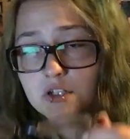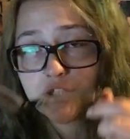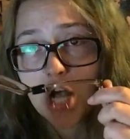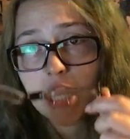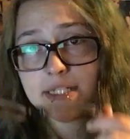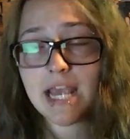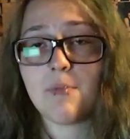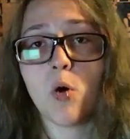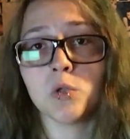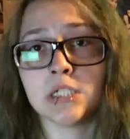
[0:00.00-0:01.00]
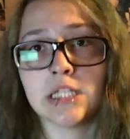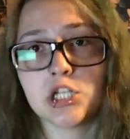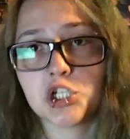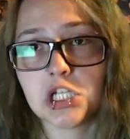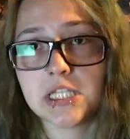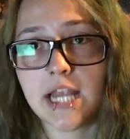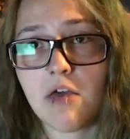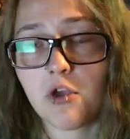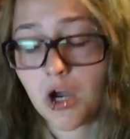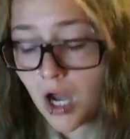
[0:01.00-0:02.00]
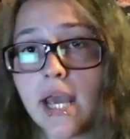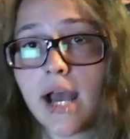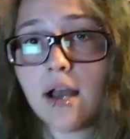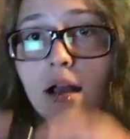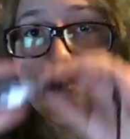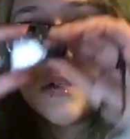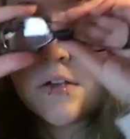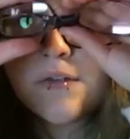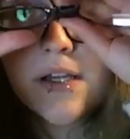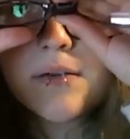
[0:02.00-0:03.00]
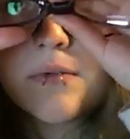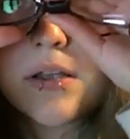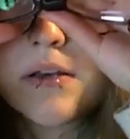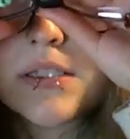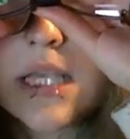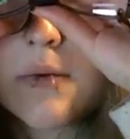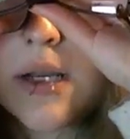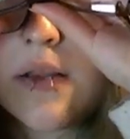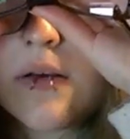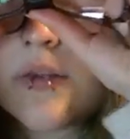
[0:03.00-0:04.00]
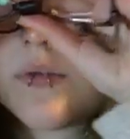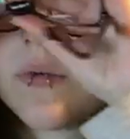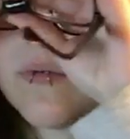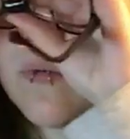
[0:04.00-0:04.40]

There's duct tape holding this shit together. Yeah, I wonder what it looks like when I look through.